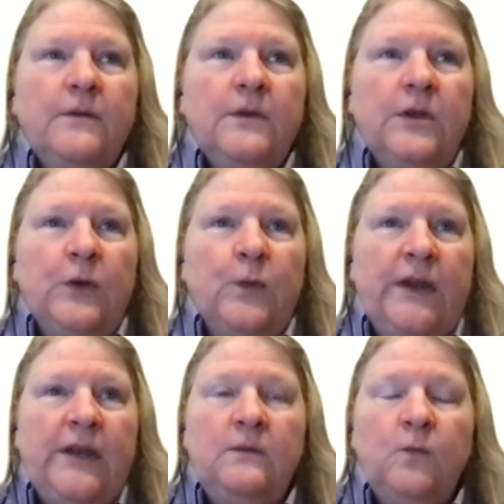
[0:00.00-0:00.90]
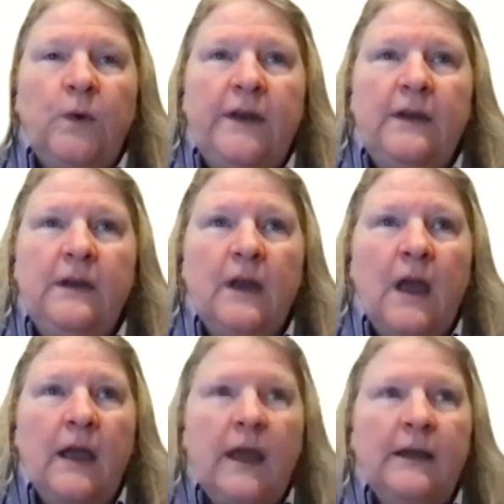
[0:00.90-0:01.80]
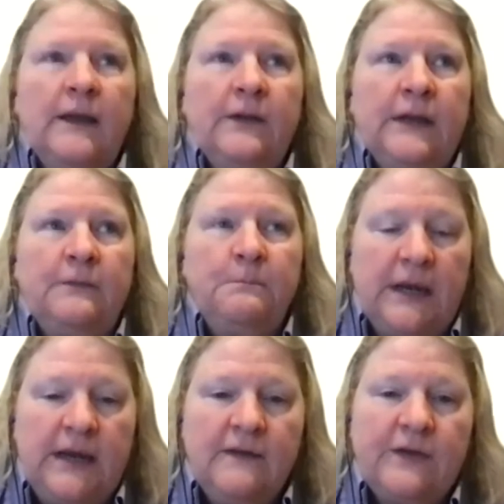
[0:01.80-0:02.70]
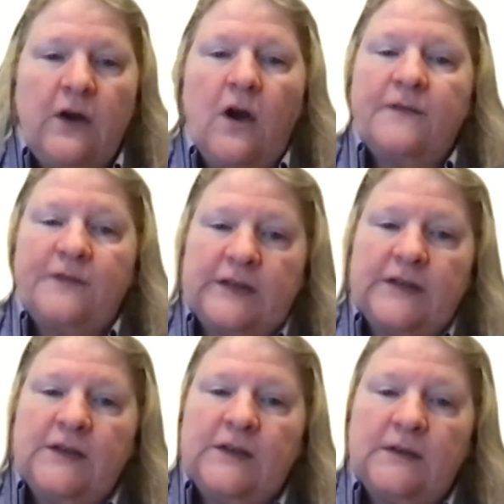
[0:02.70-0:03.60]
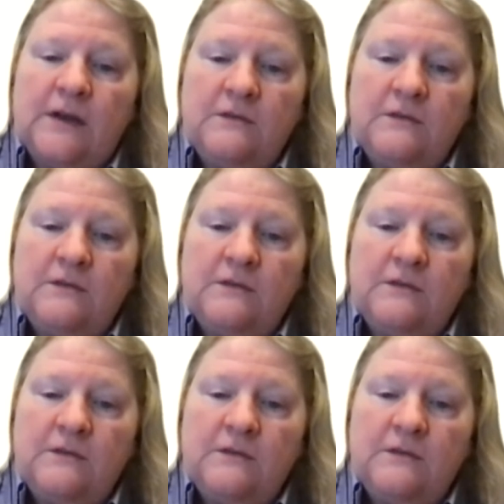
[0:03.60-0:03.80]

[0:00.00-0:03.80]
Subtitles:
we in many of our offices,